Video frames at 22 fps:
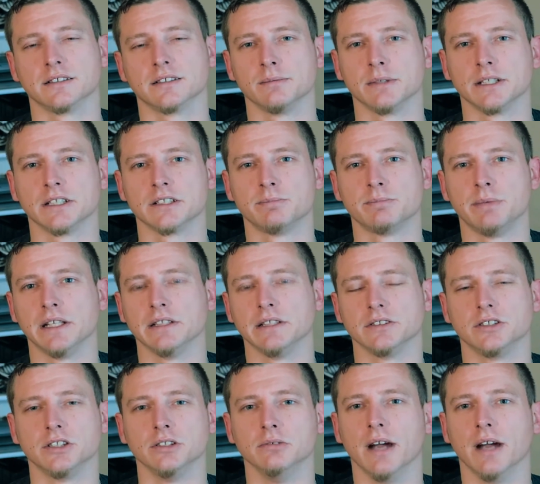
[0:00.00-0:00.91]
I mean,
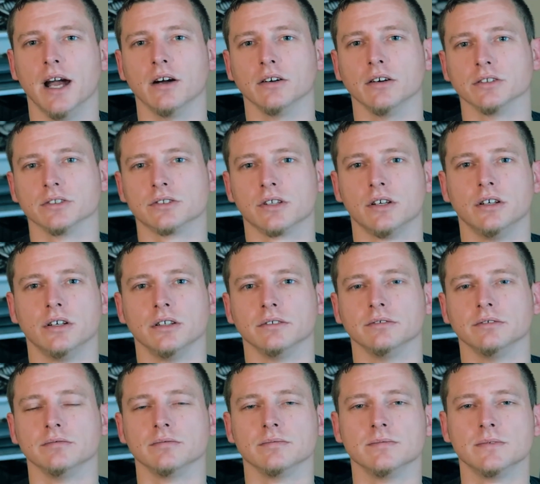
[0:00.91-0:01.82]
spend 2 hours
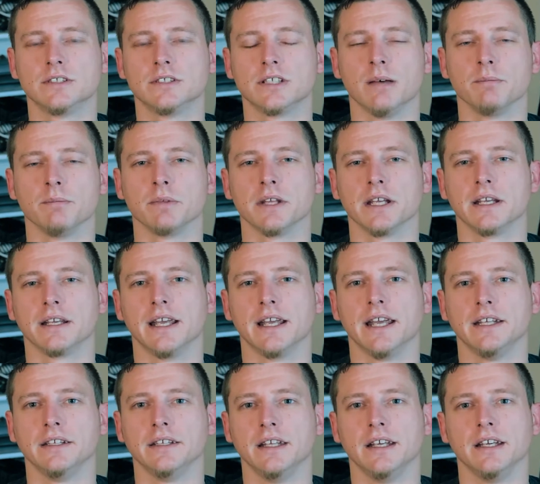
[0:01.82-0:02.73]
on something
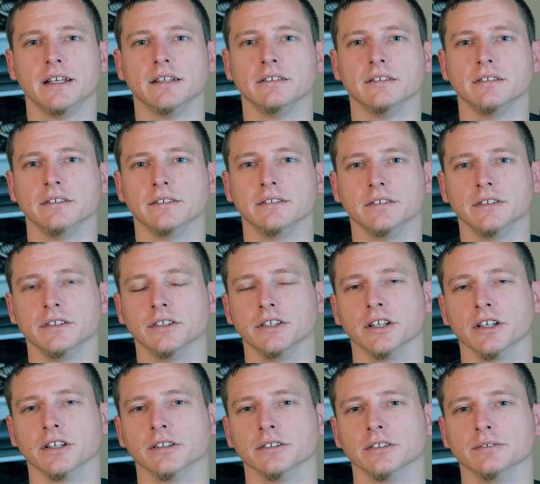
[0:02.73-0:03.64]
and then
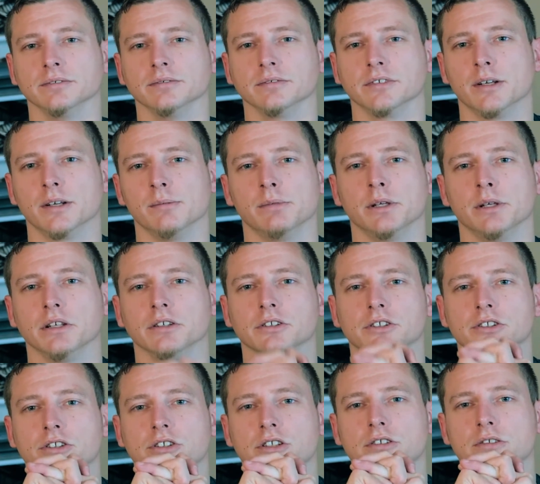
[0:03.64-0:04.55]
your computer
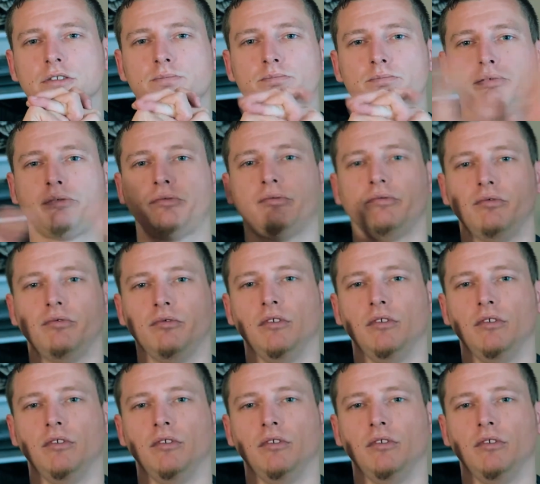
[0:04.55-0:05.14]
just goes poof.